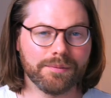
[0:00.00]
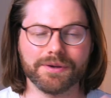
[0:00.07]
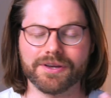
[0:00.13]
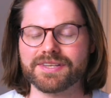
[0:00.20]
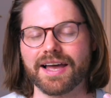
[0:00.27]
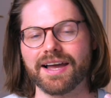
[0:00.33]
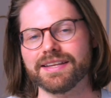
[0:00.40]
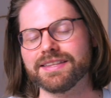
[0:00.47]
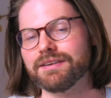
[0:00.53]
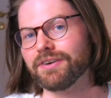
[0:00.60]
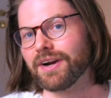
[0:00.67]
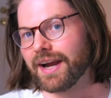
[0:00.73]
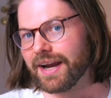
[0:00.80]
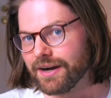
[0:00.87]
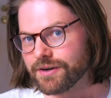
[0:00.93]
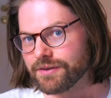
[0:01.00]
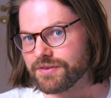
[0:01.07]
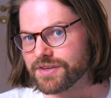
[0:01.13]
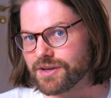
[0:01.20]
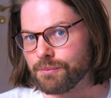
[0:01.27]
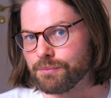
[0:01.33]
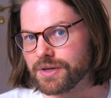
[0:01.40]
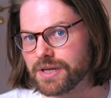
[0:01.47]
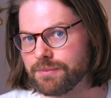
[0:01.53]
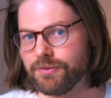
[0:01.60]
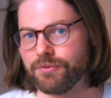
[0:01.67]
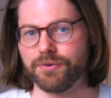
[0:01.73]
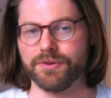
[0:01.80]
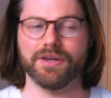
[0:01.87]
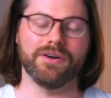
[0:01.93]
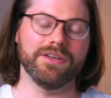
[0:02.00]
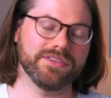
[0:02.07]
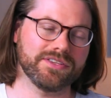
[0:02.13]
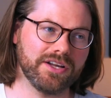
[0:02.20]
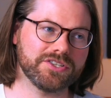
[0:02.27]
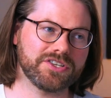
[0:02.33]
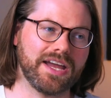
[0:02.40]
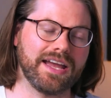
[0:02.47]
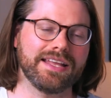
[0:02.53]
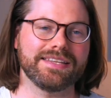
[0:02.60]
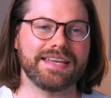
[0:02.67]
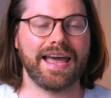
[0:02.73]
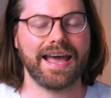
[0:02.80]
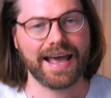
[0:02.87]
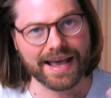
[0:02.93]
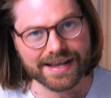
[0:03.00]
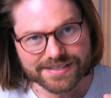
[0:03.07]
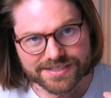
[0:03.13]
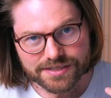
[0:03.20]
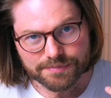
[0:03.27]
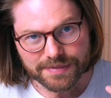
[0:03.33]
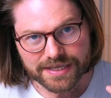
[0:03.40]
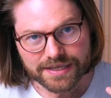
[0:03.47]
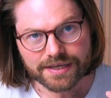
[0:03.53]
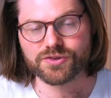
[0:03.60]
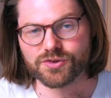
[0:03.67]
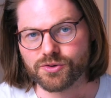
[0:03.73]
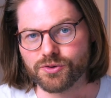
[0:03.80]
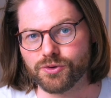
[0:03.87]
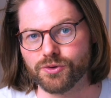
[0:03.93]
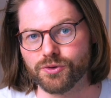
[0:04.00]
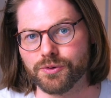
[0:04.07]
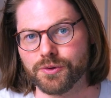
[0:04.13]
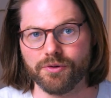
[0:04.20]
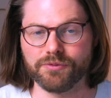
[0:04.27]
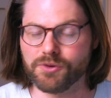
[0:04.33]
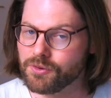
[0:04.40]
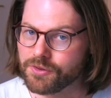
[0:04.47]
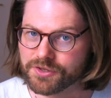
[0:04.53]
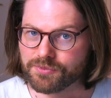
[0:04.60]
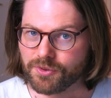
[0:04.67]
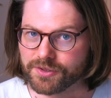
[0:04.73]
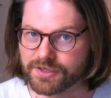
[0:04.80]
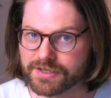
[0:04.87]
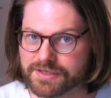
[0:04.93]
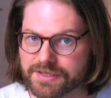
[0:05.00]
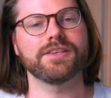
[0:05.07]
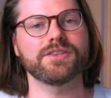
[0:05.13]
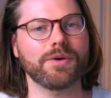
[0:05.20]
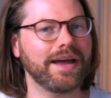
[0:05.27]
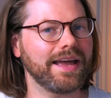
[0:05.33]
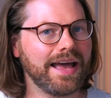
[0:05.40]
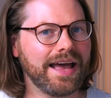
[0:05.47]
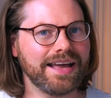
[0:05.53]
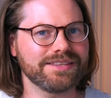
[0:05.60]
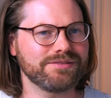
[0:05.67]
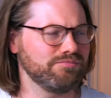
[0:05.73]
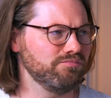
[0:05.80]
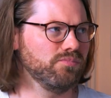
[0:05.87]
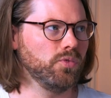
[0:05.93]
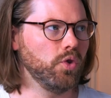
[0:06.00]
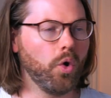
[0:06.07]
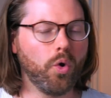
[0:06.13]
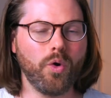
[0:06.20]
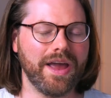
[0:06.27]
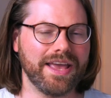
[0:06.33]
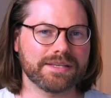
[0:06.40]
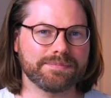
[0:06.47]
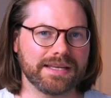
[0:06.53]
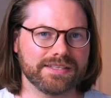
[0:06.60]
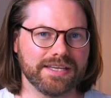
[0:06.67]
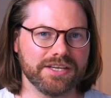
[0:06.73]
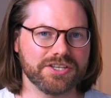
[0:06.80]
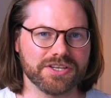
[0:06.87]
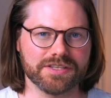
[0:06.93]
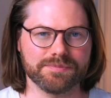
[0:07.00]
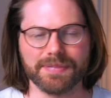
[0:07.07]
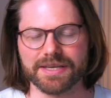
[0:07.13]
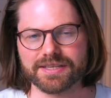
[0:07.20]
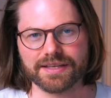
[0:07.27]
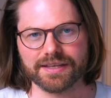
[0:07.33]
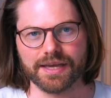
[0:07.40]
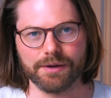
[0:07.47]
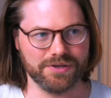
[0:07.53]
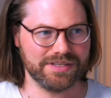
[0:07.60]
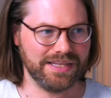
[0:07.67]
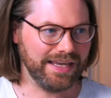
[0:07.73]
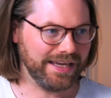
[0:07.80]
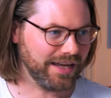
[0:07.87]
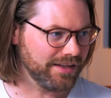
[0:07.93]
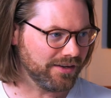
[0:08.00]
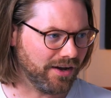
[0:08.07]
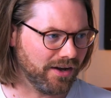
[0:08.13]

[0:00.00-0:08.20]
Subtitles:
because I'd never heard of this company before they got in touch and asked me to review this product. And so I had no expectations. Basically, it was like an